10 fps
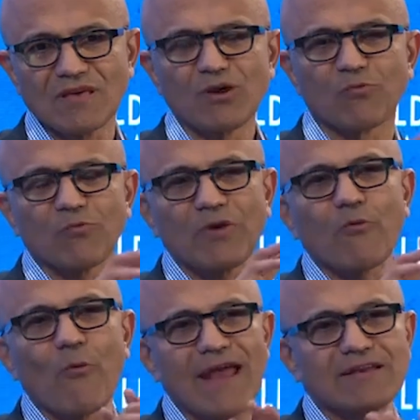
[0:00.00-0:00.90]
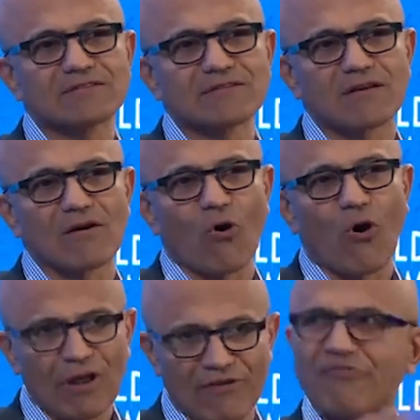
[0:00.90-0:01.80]
you know, we went,
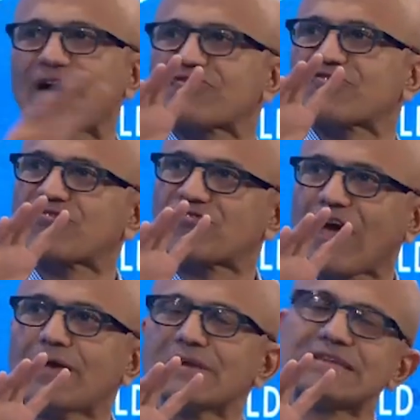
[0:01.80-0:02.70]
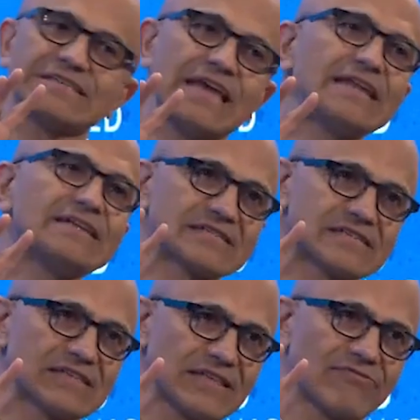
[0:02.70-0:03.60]
all of us,
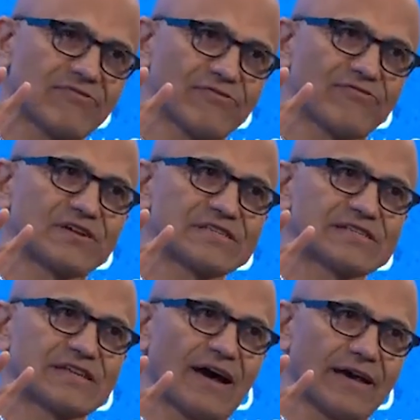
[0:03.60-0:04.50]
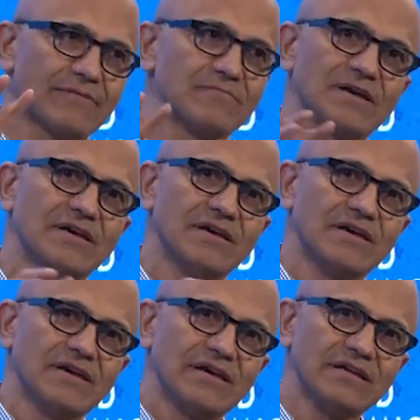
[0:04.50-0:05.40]
simultaneously for the first time
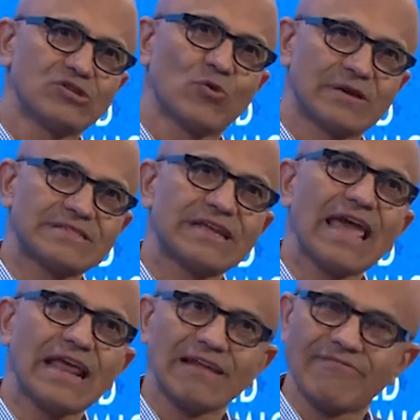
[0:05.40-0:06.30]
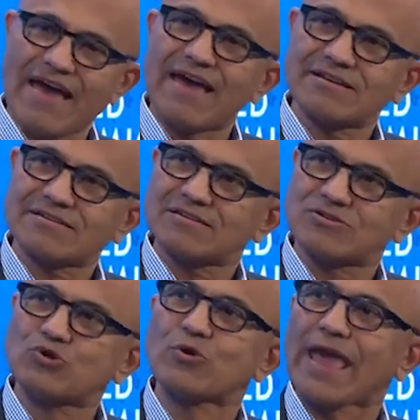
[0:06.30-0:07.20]
into a tail event
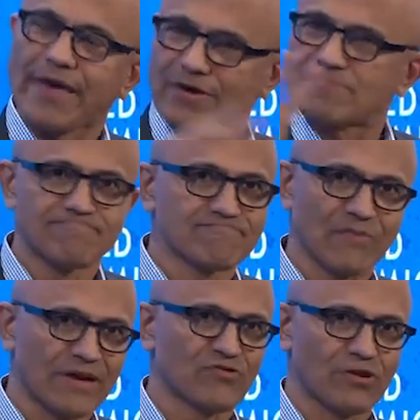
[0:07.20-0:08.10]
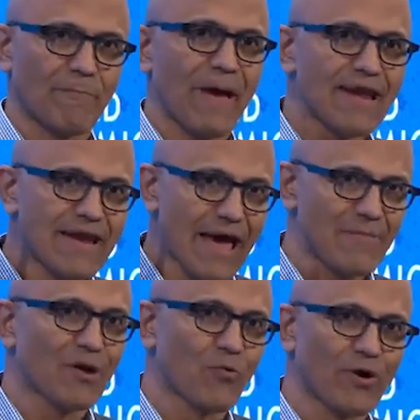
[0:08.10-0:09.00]
together, right? So the
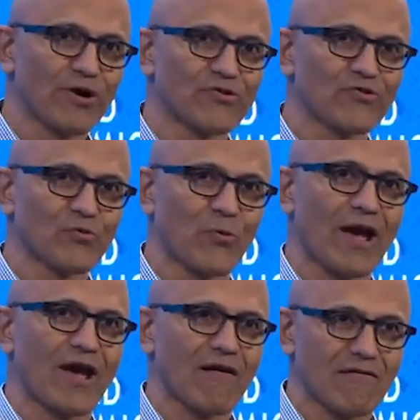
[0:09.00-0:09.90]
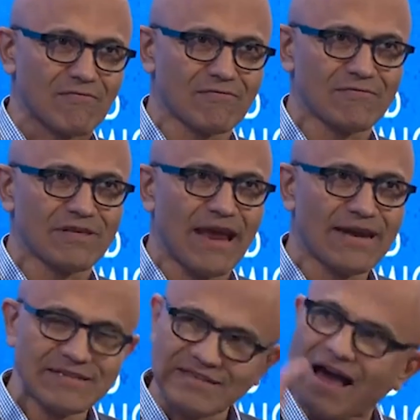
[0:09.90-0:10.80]
pandemic was where the
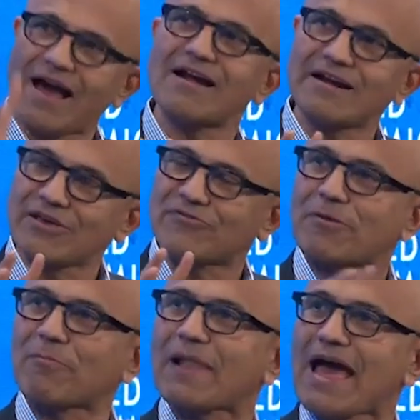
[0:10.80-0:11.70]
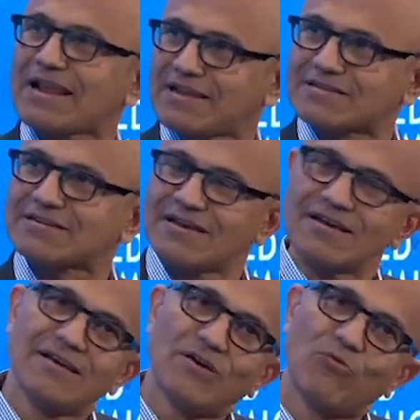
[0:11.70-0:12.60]
entirety of the planet
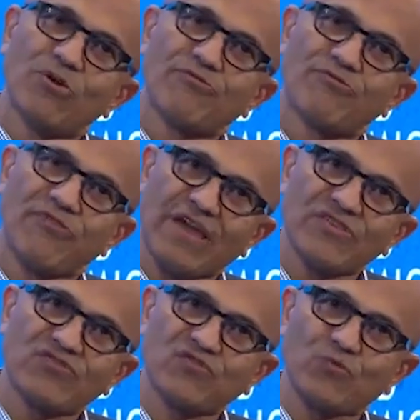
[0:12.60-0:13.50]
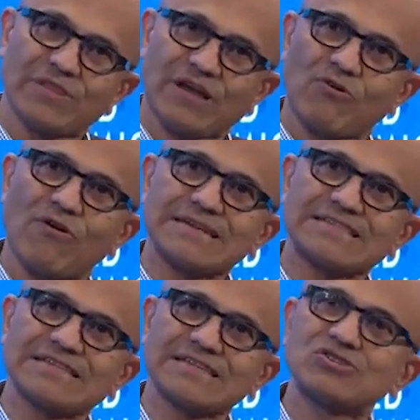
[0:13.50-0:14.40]
were faced with a
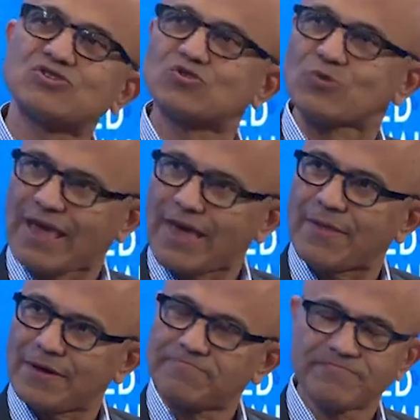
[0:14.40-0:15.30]
crisis together.